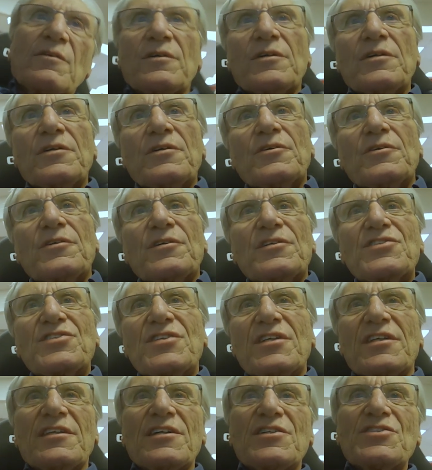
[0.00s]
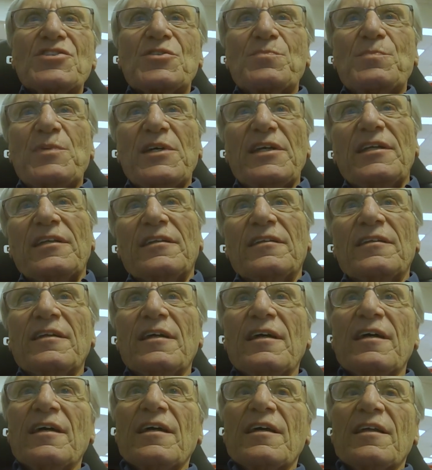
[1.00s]
Whoa, this thing does spin.
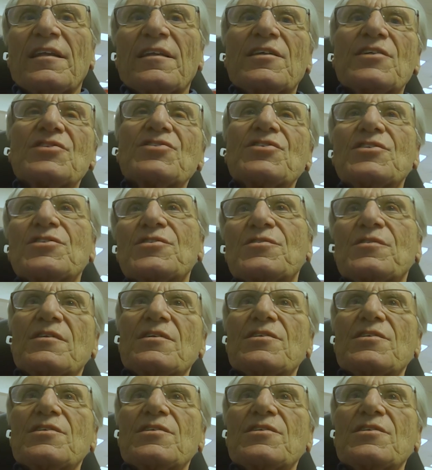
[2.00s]
This is